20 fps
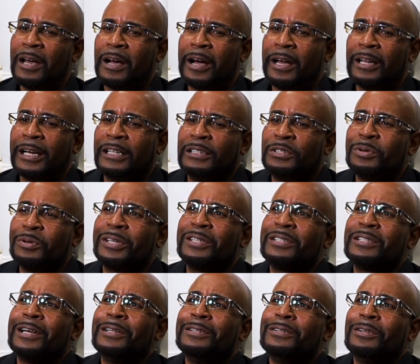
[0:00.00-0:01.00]
like to
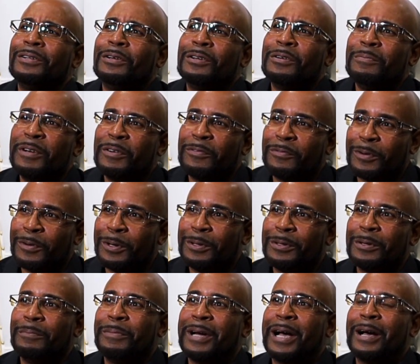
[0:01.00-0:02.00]
extend a little bit
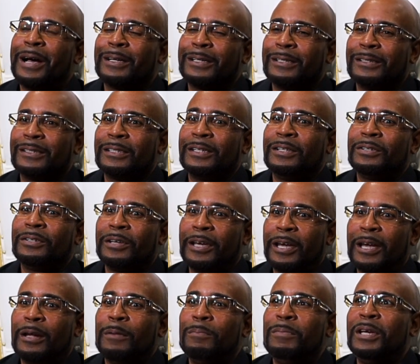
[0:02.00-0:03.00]
further back and say,
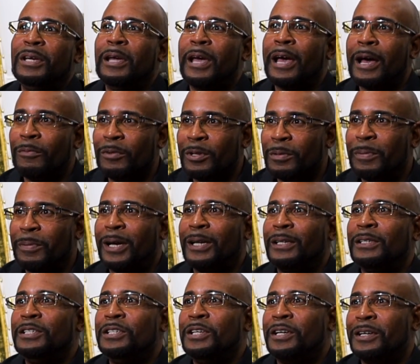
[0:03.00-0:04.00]
okay, it began with
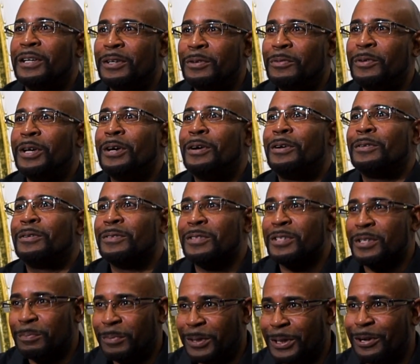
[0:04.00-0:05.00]
Pangea, we all
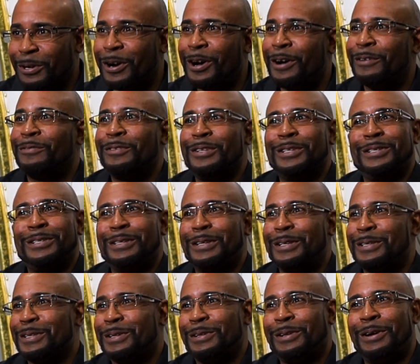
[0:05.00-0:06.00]
split off, it's
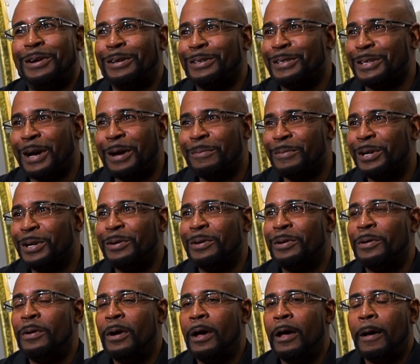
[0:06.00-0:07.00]
a long time
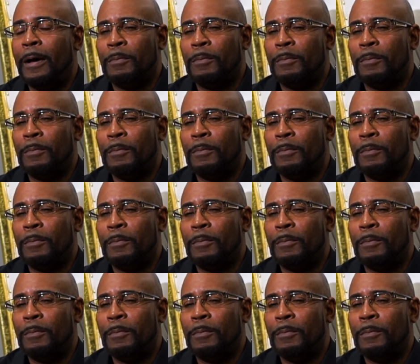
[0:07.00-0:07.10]
ago,